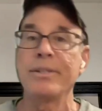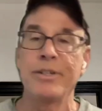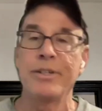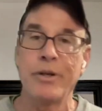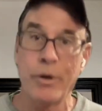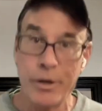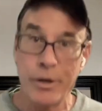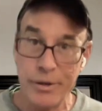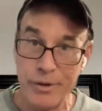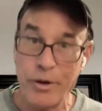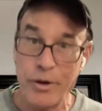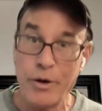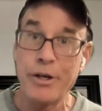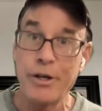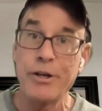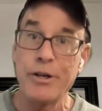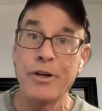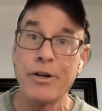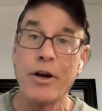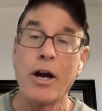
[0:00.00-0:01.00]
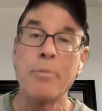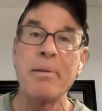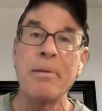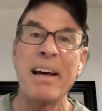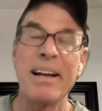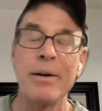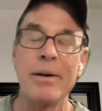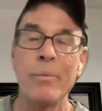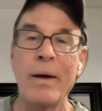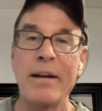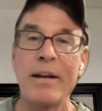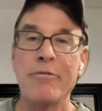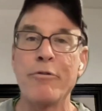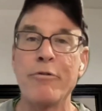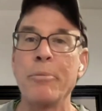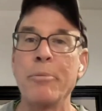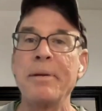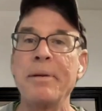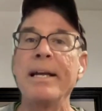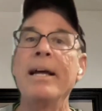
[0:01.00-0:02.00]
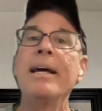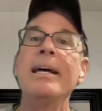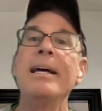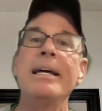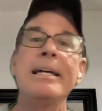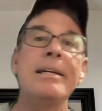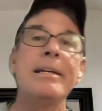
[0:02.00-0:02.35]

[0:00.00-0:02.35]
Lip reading: go to your dog bed and wait for me.